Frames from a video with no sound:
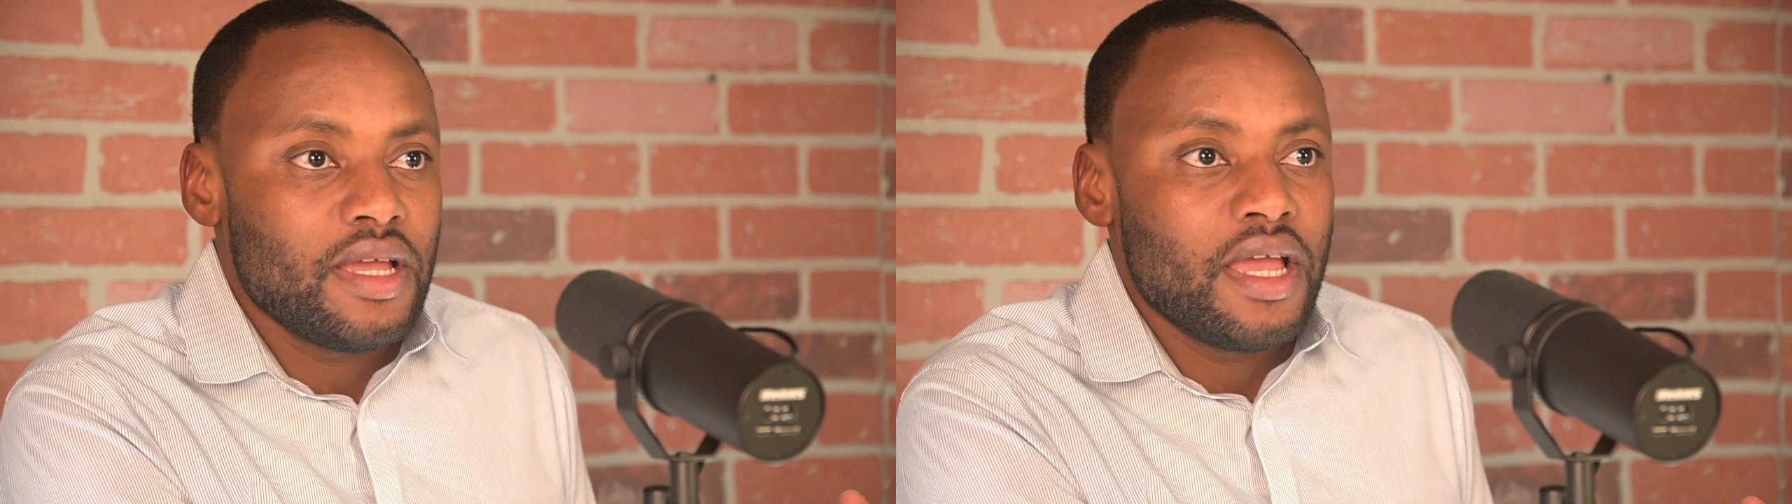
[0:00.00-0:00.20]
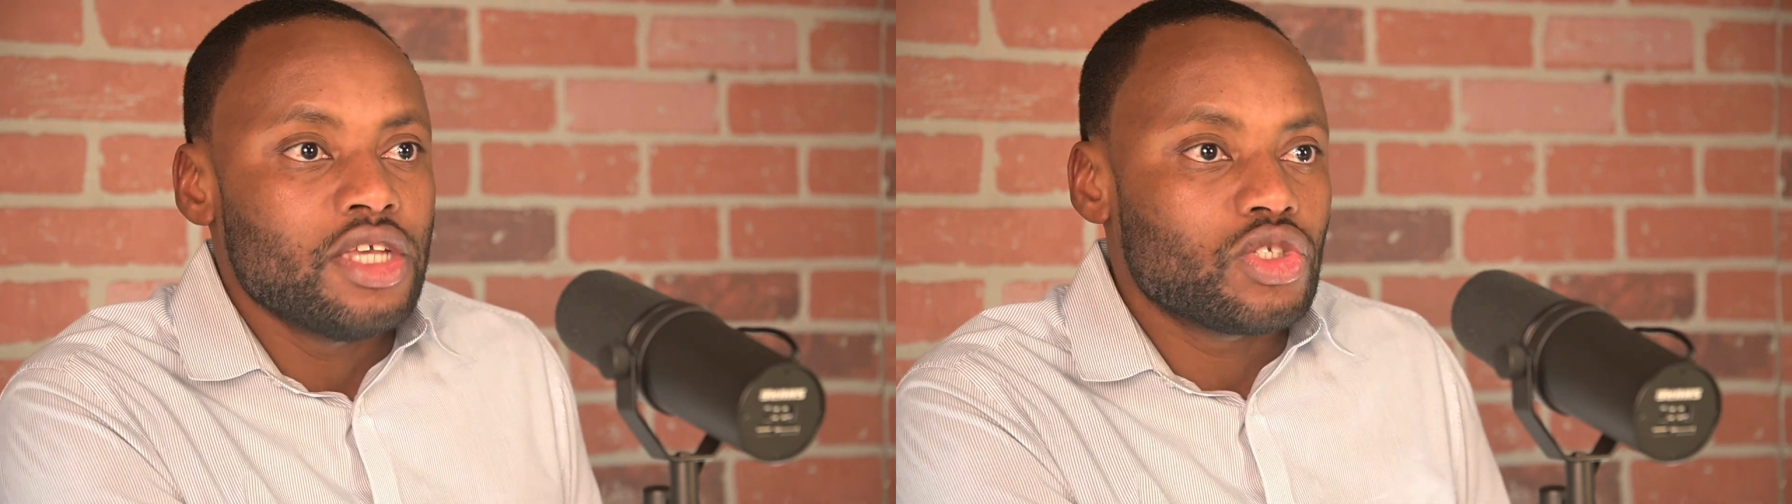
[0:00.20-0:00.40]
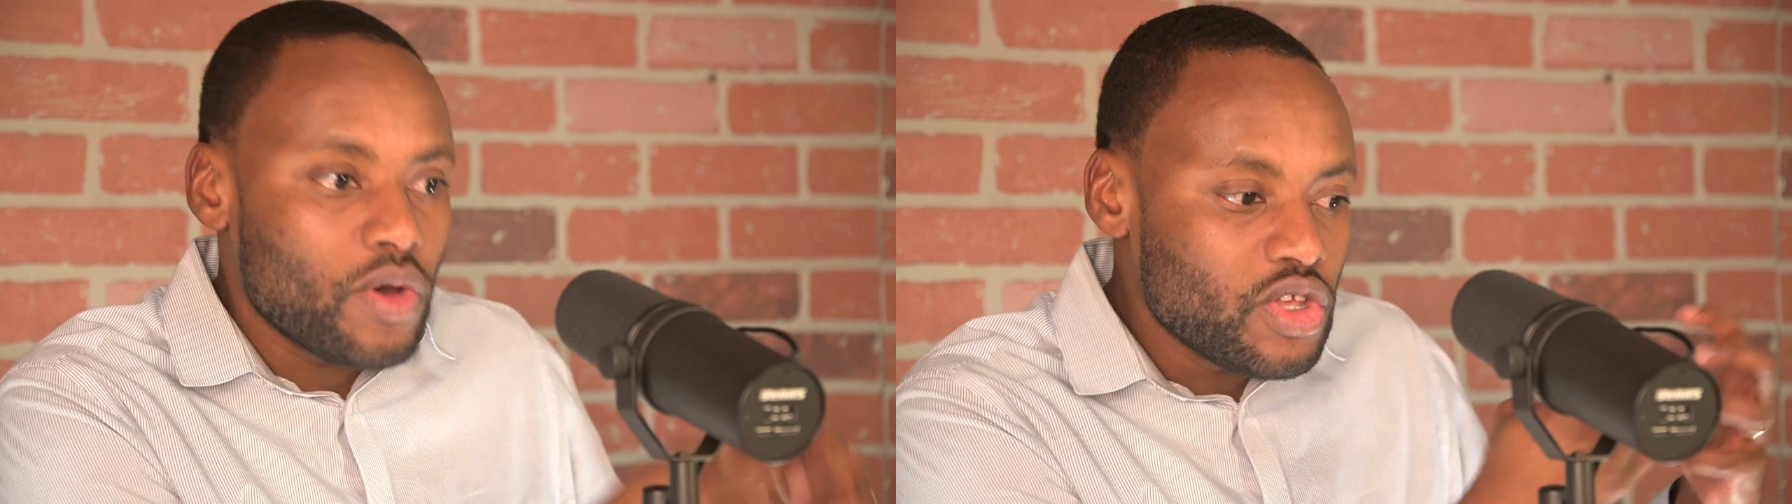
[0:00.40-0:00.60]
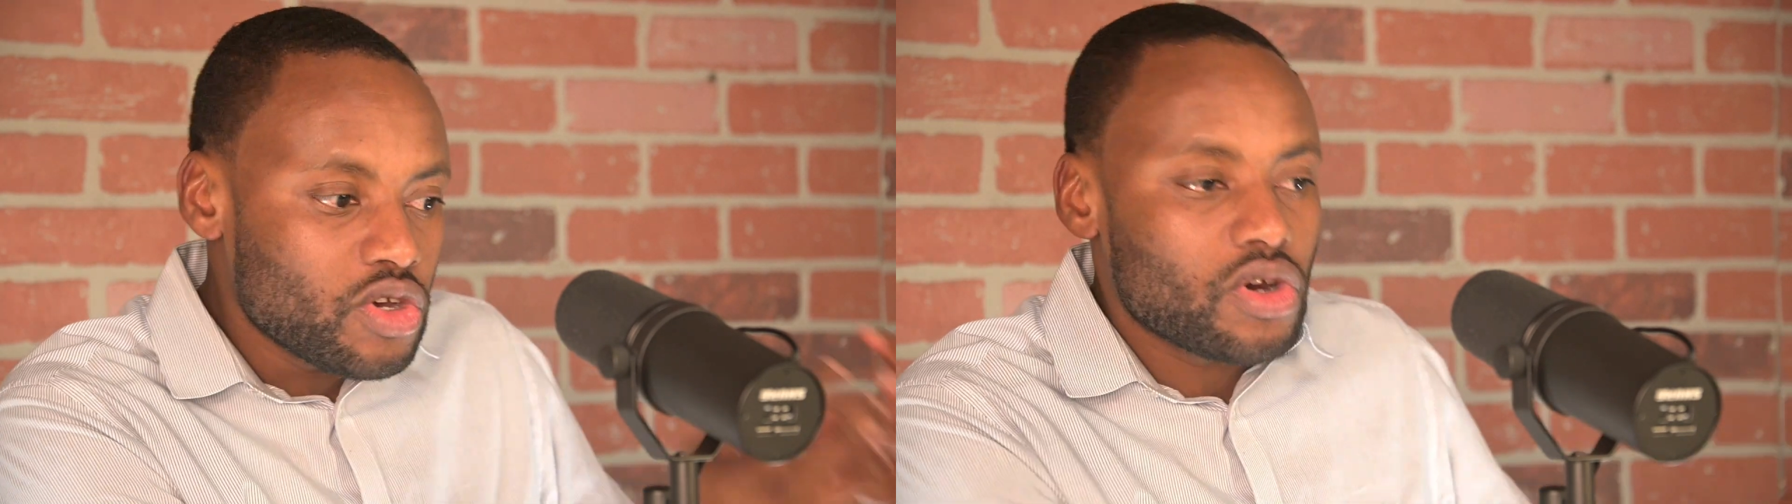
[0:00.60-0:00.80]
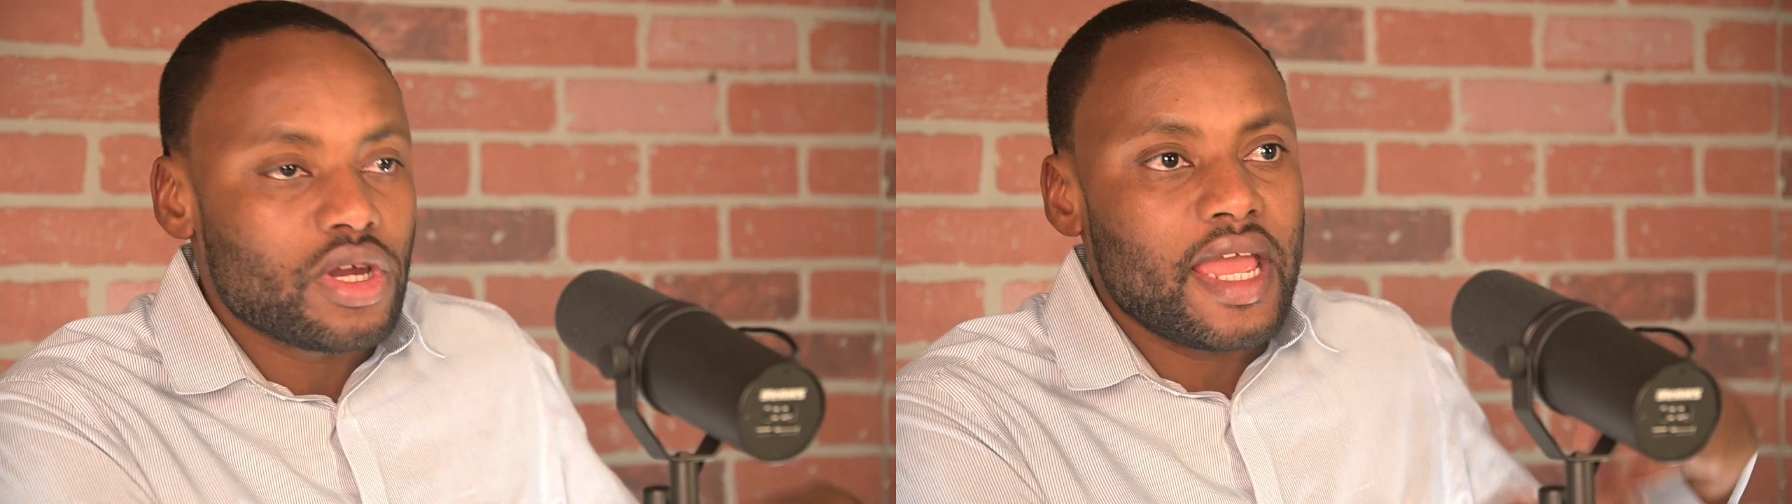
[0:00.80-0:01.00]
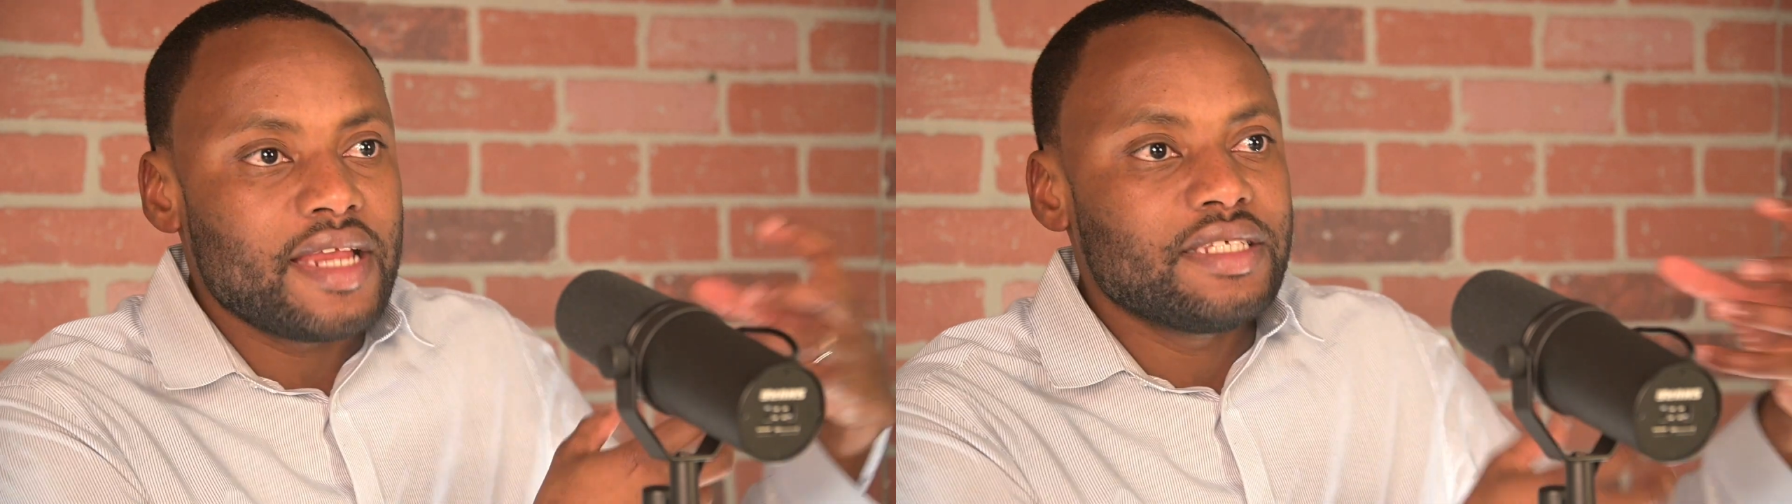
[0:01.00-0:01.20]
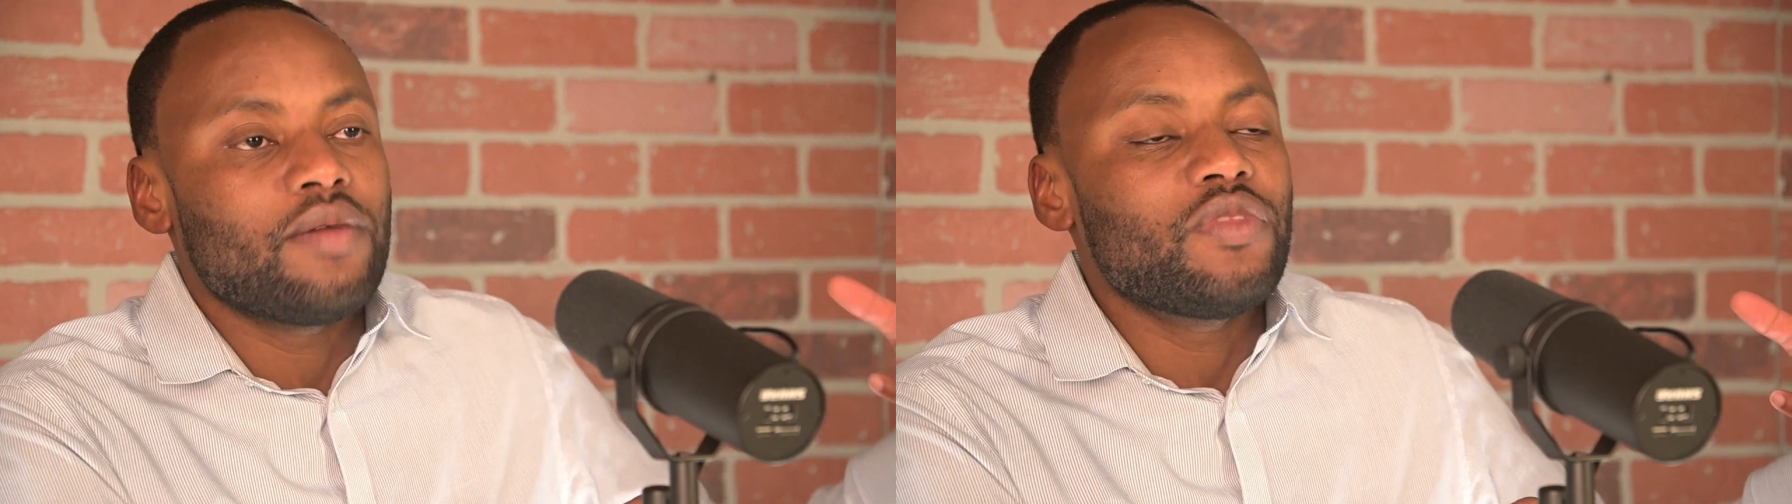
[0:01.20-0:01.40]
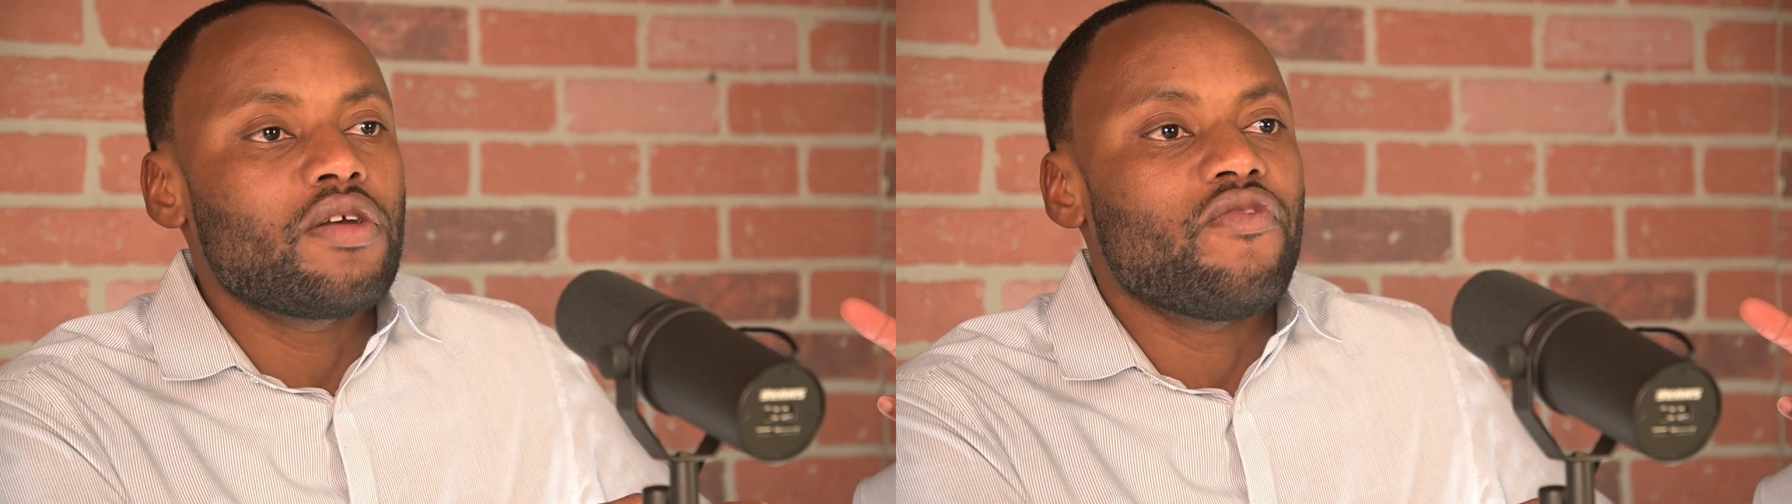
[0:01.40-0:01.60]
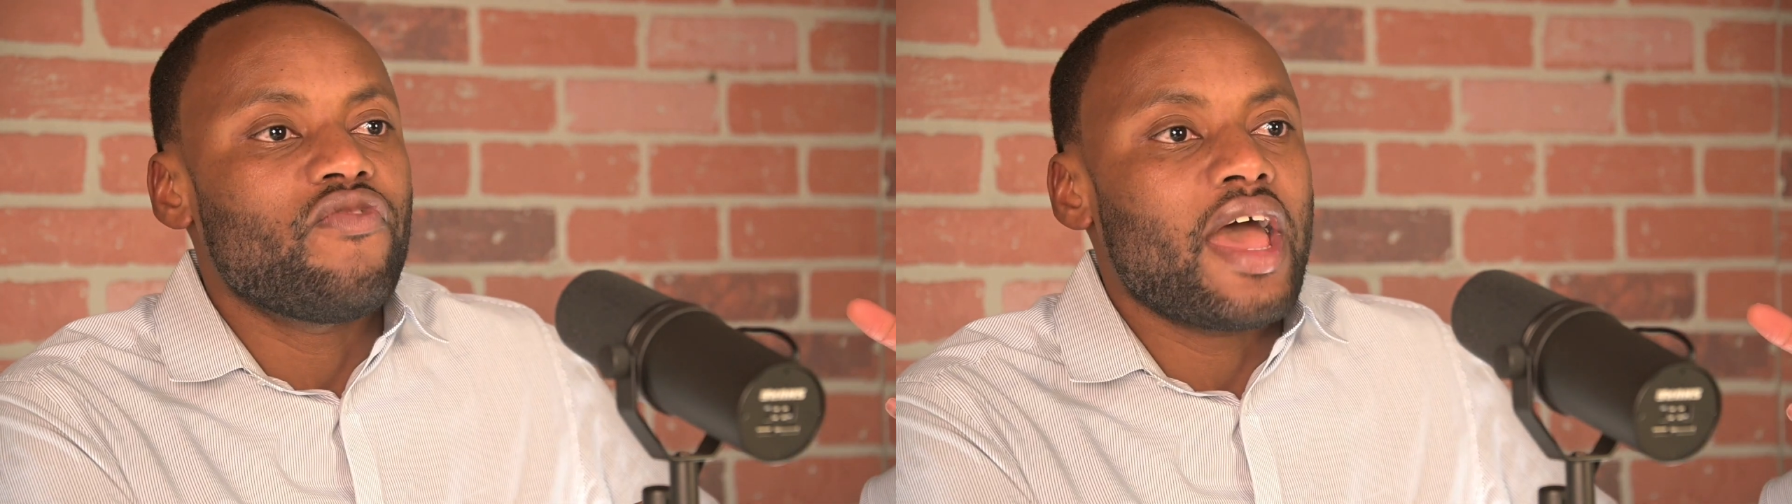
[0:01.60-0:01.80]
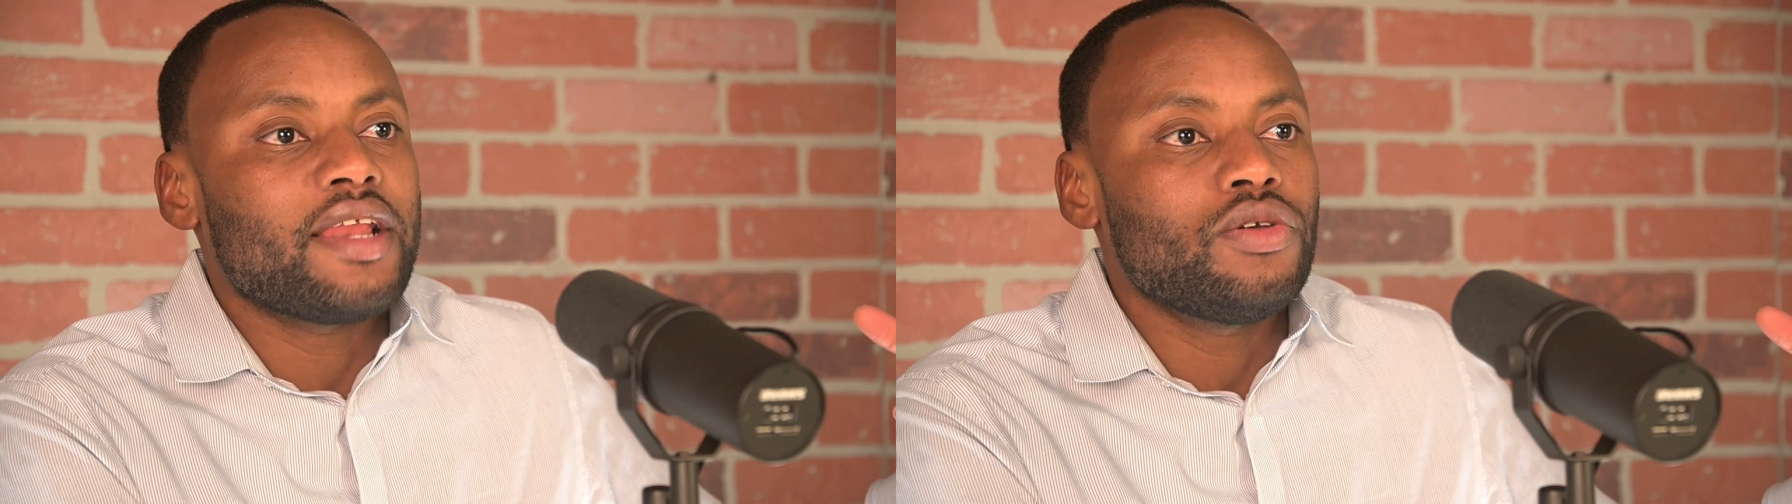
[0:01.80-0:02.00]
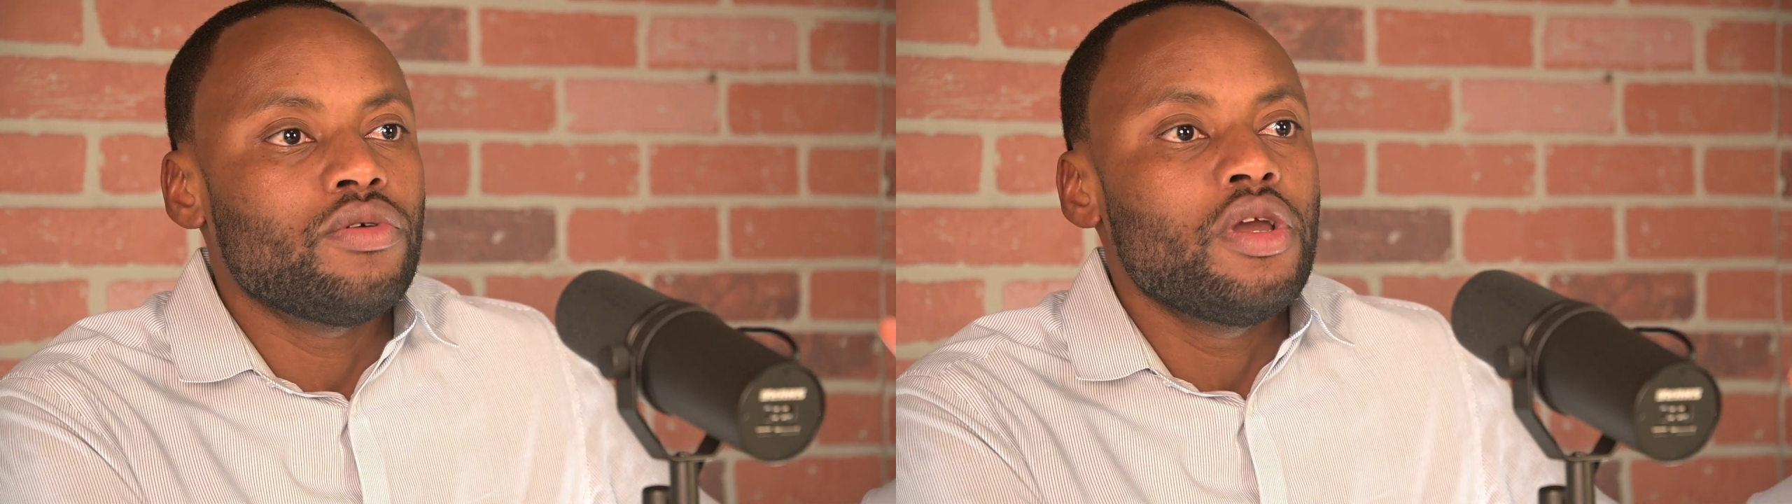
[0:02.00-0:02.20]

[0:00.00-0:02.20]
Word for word: So when you create something of value,